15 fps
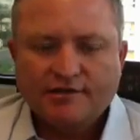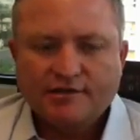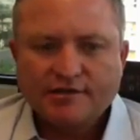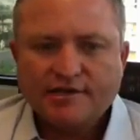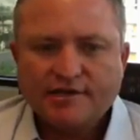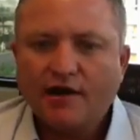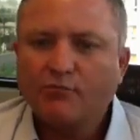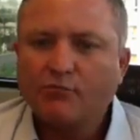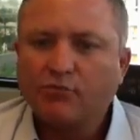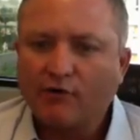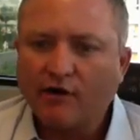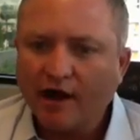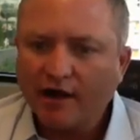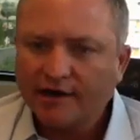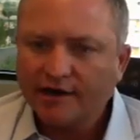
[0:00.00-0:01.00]
how
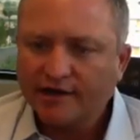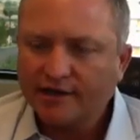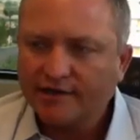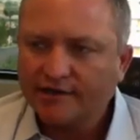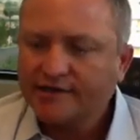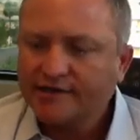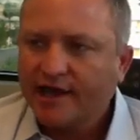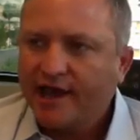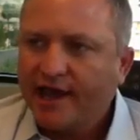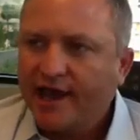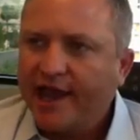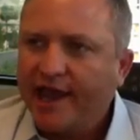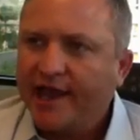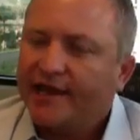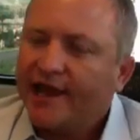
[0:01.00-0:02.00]
broad it is,
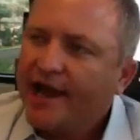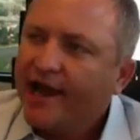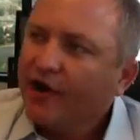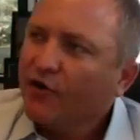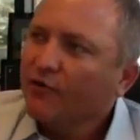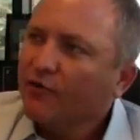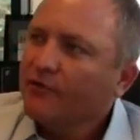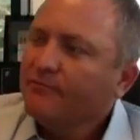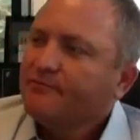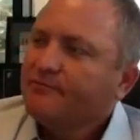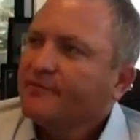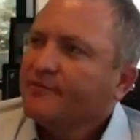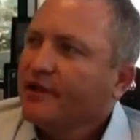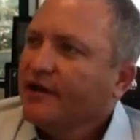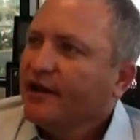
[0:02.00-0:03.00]
and how
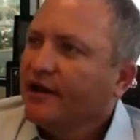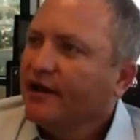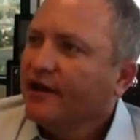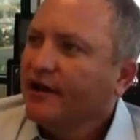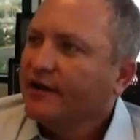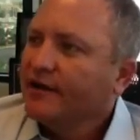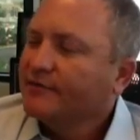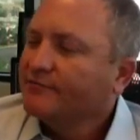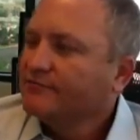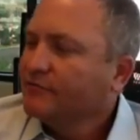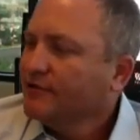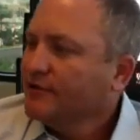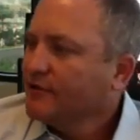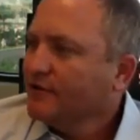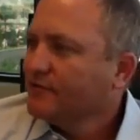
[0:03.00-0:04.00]

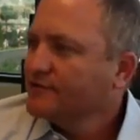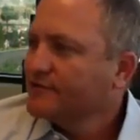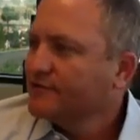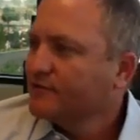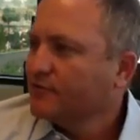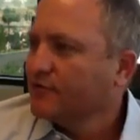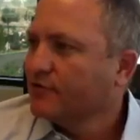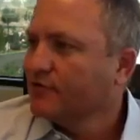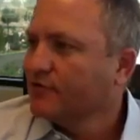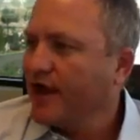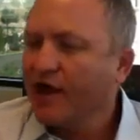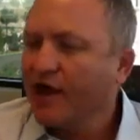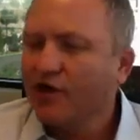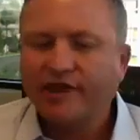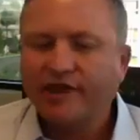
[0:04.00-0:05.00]
what's the word?
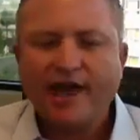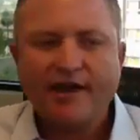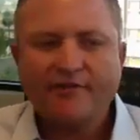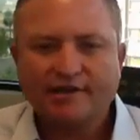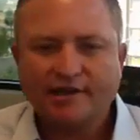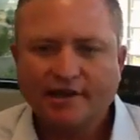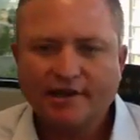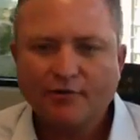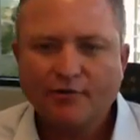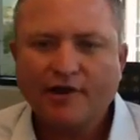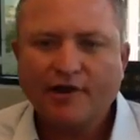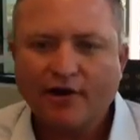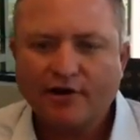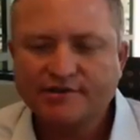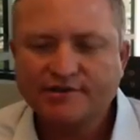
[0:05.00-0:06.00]
How cavalier
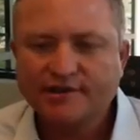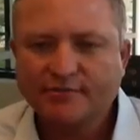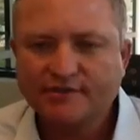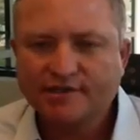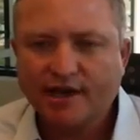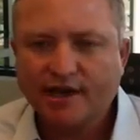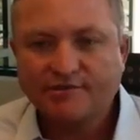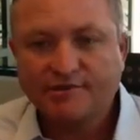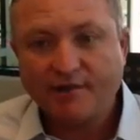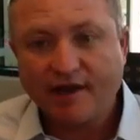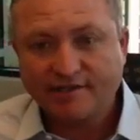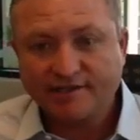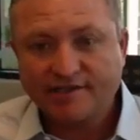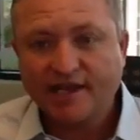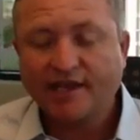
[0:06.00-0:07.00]
we are sometimes
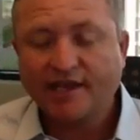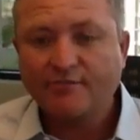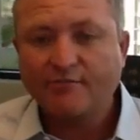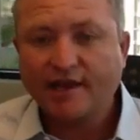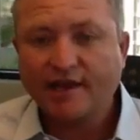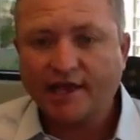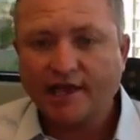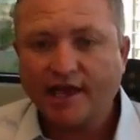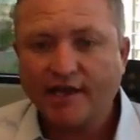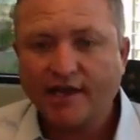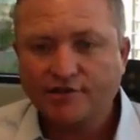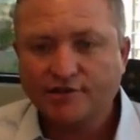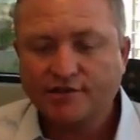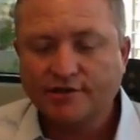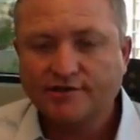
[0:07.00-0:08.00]
about taking
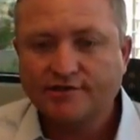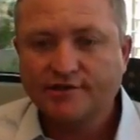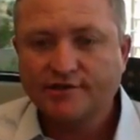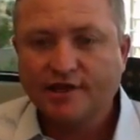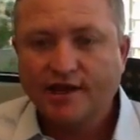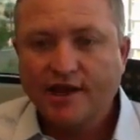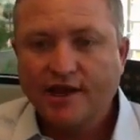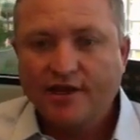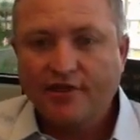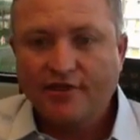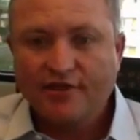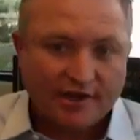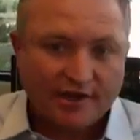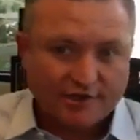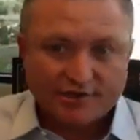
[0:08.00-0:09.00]
medications
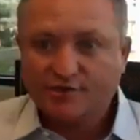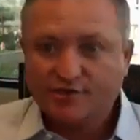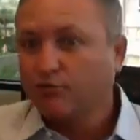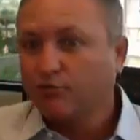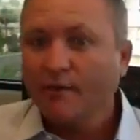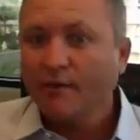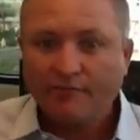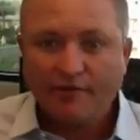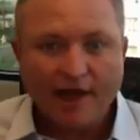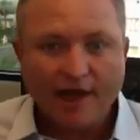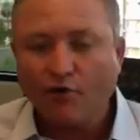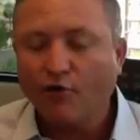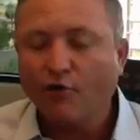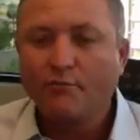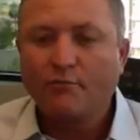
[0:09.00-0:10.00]
that disrupt that
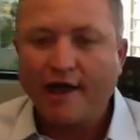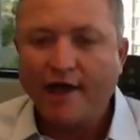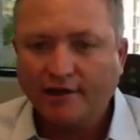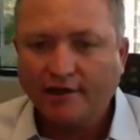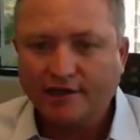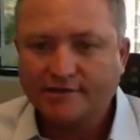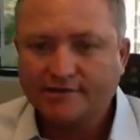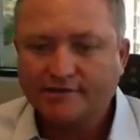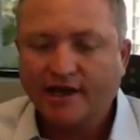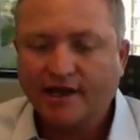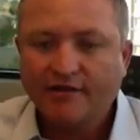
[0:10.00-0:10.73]
whole balance.